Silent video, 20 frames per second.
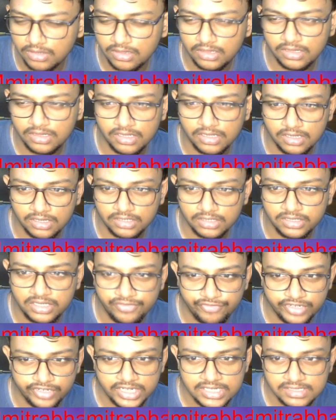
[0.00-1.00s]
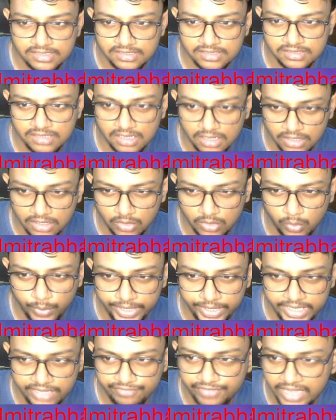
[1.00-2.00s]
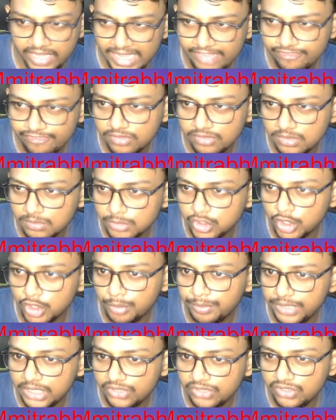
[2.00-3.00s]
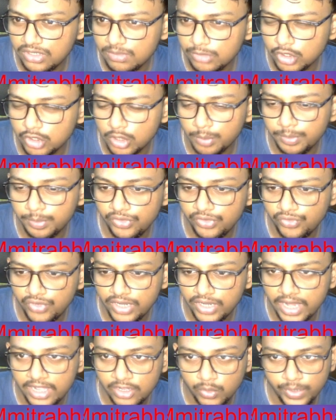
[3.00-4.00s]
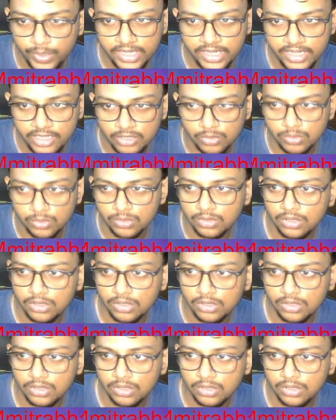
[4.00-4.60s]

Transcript: The difference is queen e5, bishop b3, and queen d2.